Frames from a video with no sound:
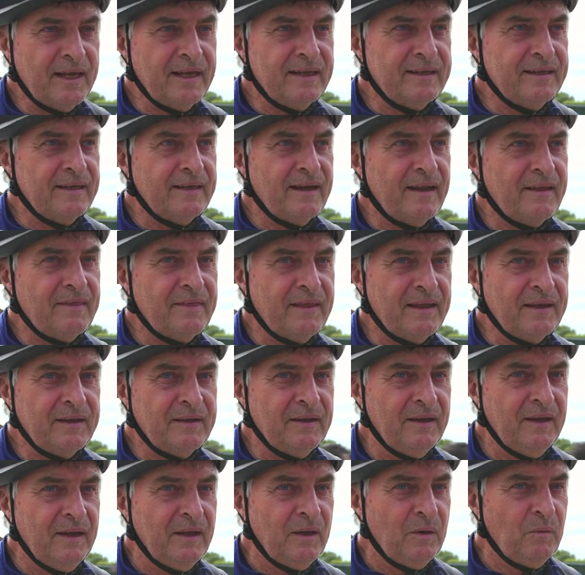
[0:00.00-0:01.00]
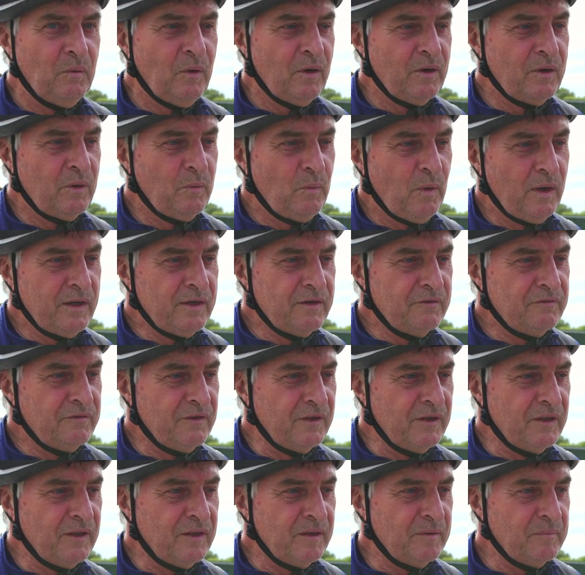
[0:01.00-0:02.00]
in and I think what a
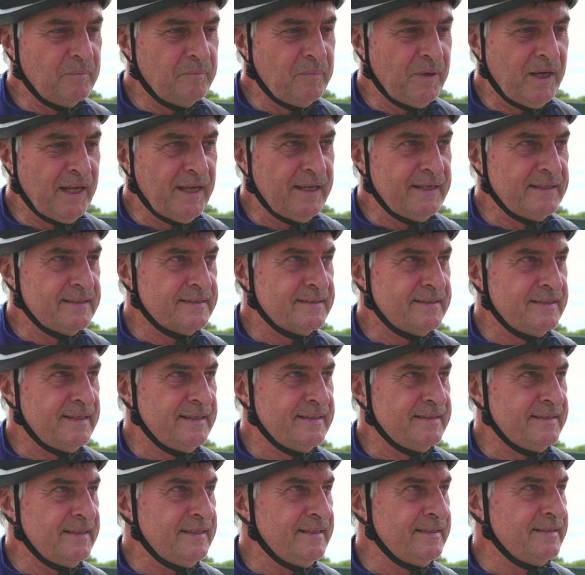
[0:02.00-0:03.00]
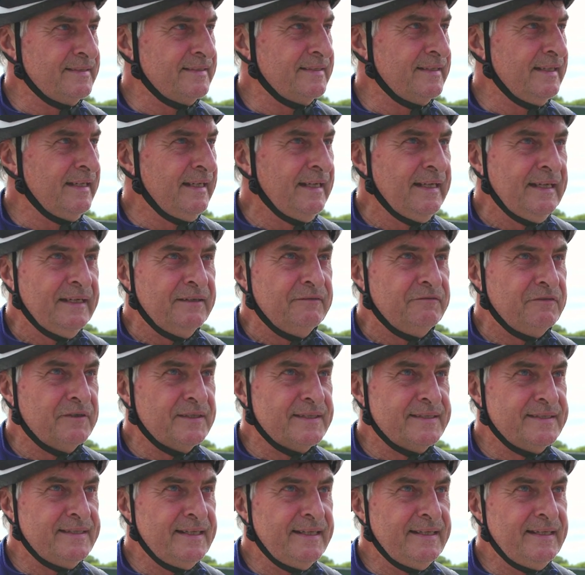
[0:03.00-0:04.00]
wonderful place this is for
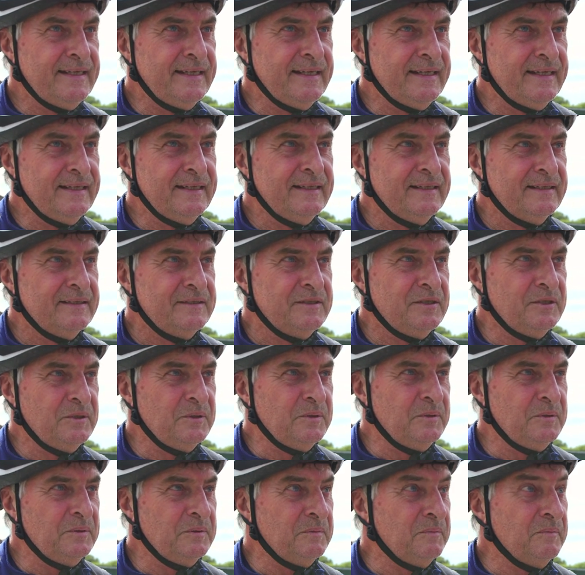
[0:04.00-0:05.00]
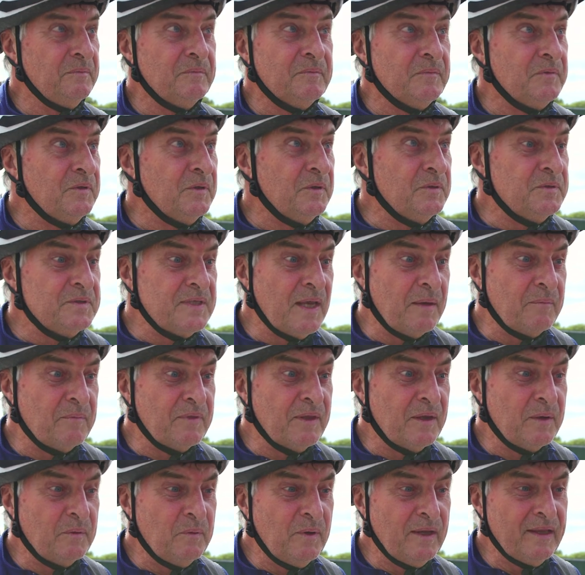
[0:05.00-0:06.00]
Sydney to do
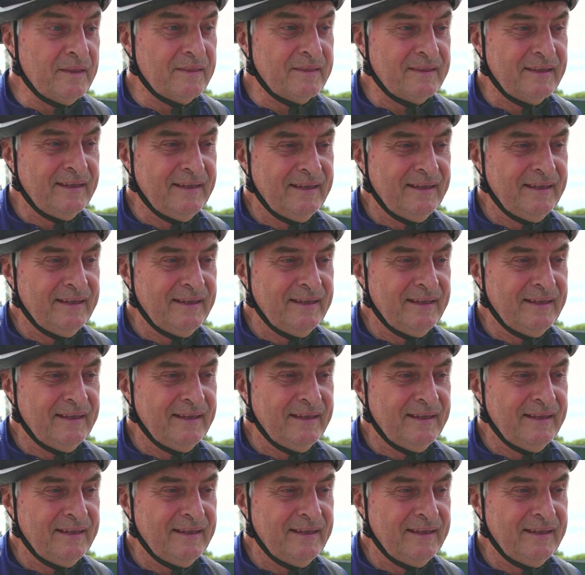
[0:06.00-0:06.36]
something with.